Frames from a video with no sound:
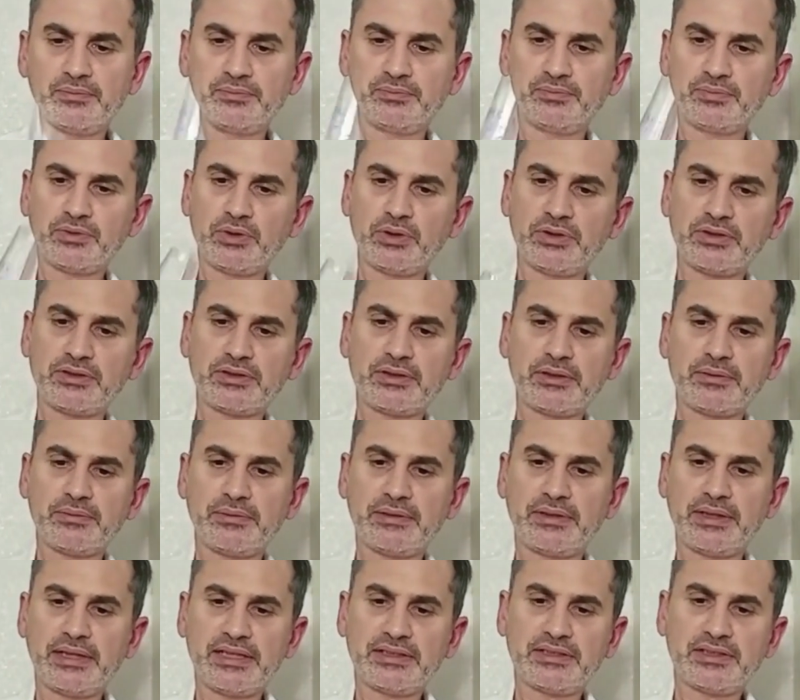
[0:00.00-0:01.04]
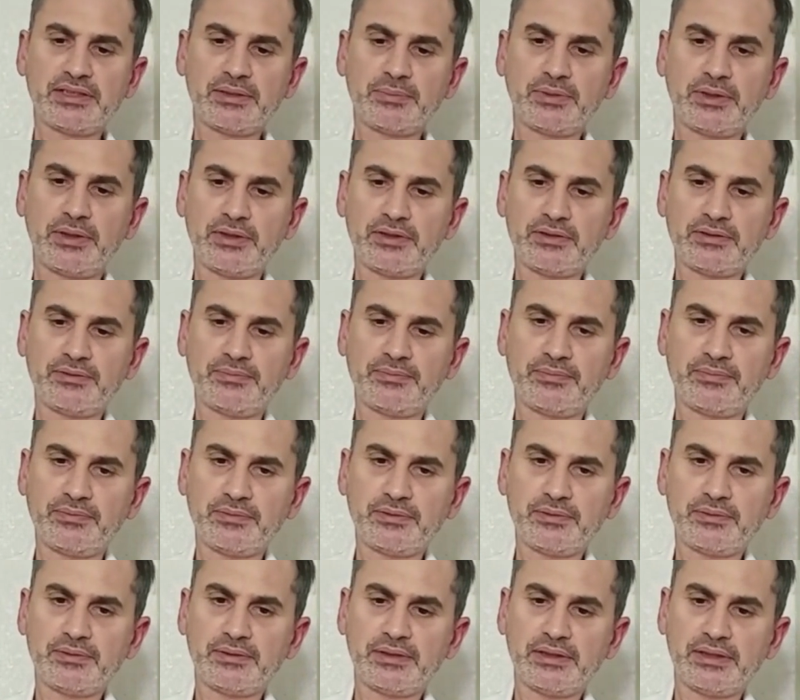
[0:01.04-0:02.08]
First, let's dip it
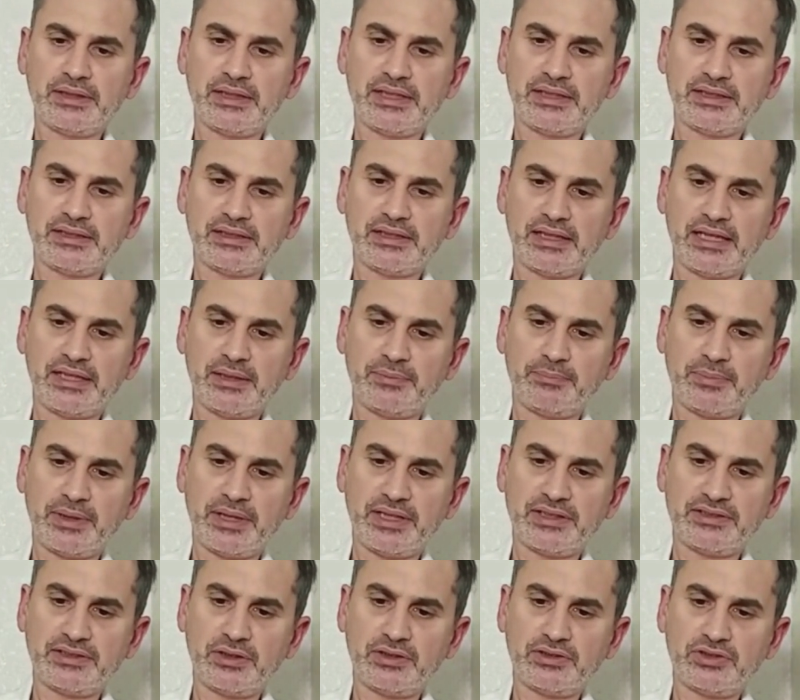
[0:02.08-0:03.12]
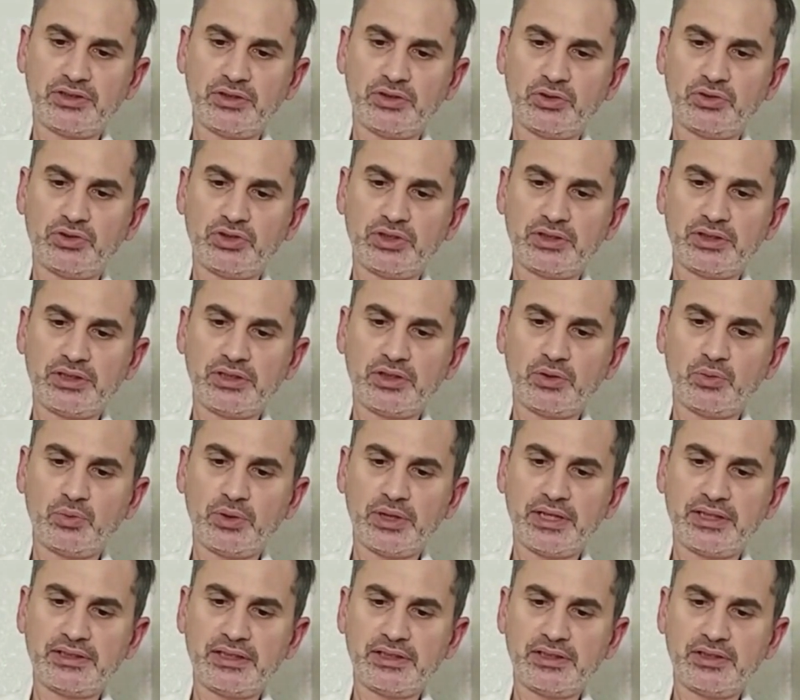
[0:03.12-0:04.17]
in and place our solution in a
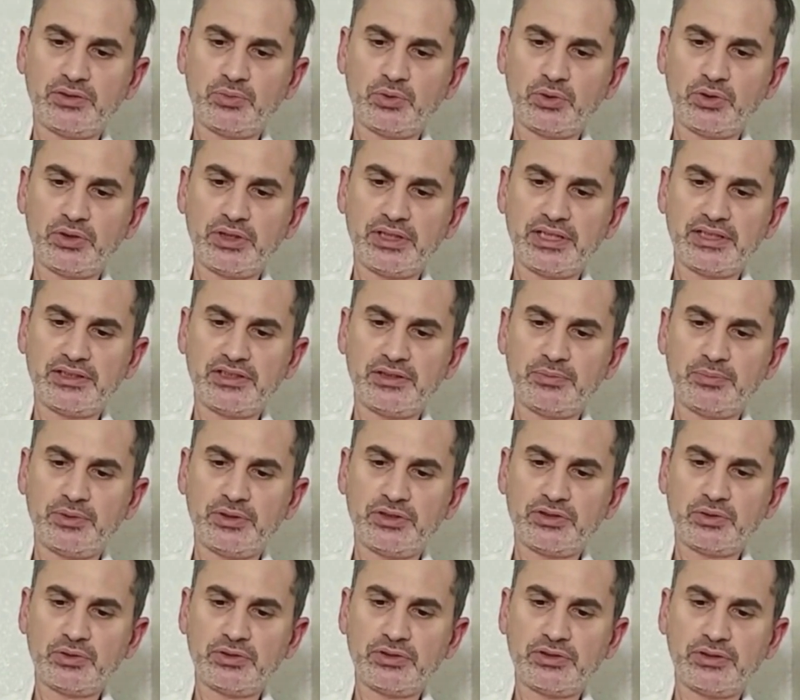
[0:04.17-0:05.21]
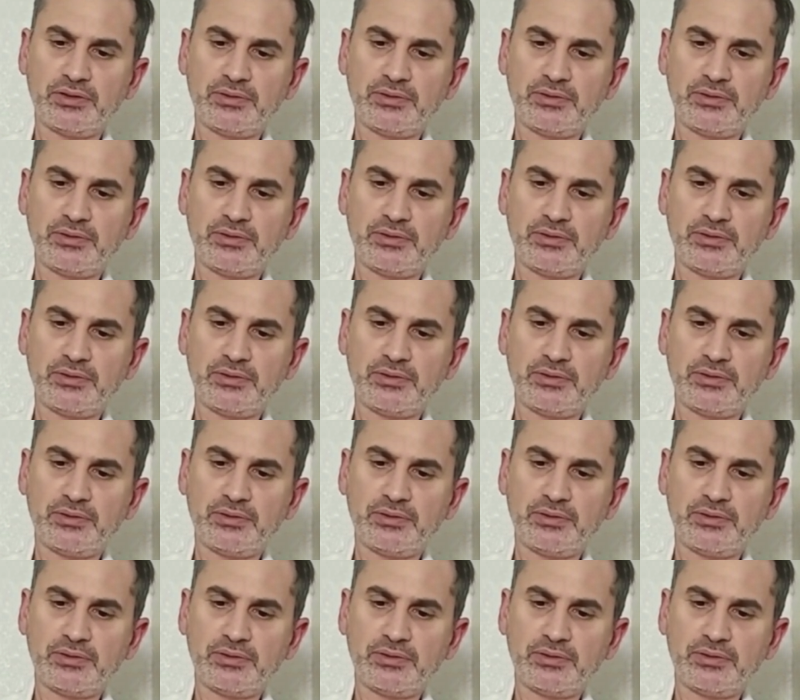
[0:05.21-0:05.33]
way that it will clean the bristles.